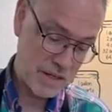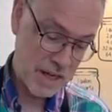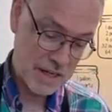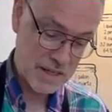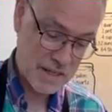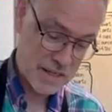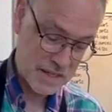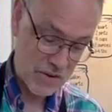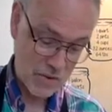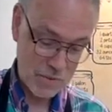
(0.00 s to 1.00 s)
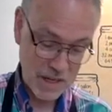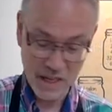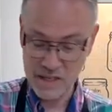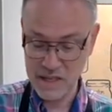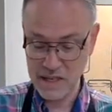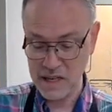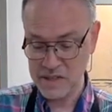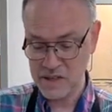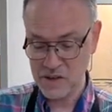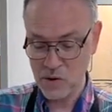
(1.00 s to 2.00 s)
Texas normally isn't.
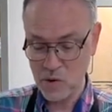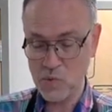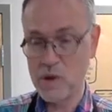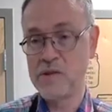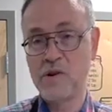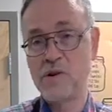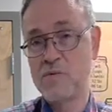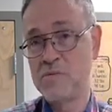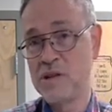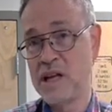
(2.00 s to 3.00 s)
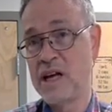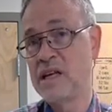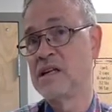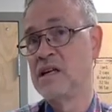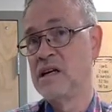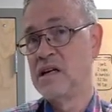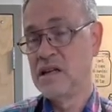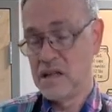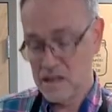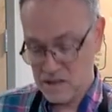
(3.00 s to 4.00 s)
It's a cold weather plant
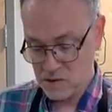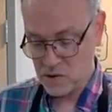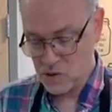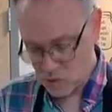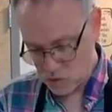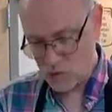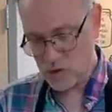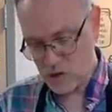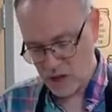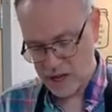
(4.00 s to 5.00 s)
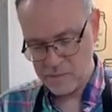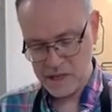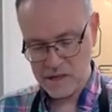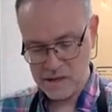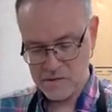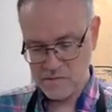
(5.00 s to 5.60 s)
or cooler climate